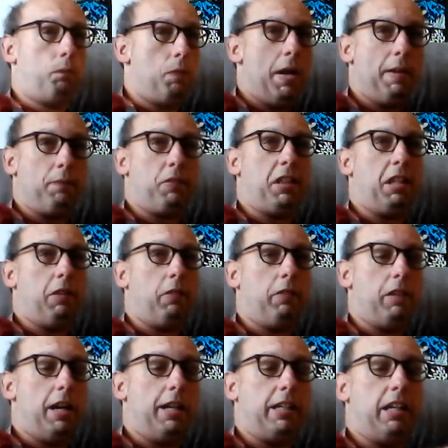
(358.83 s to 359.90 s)
F-Zero
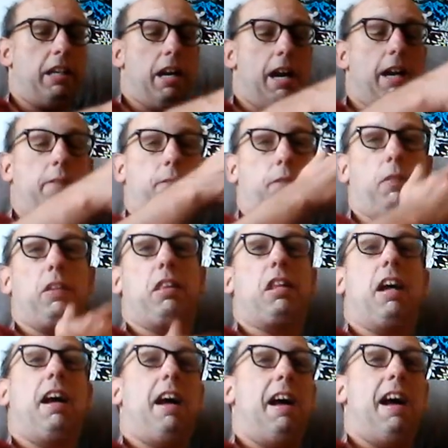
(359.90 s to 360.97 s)
99, which
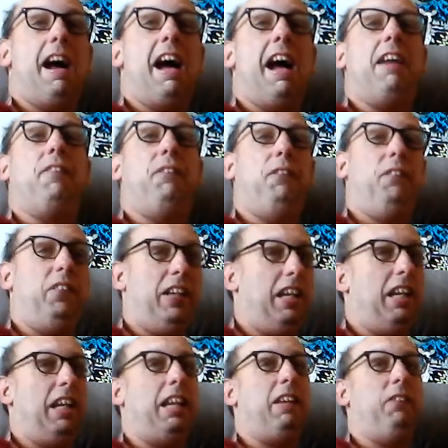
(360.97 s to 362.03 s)
I
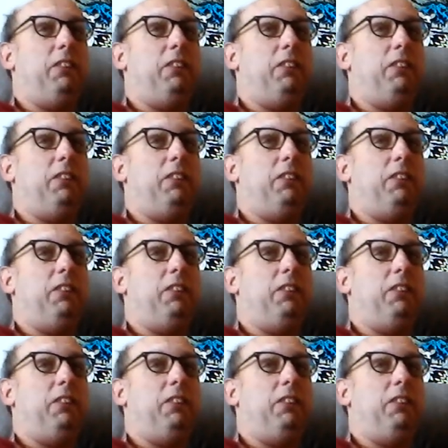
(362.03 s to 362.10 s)
really,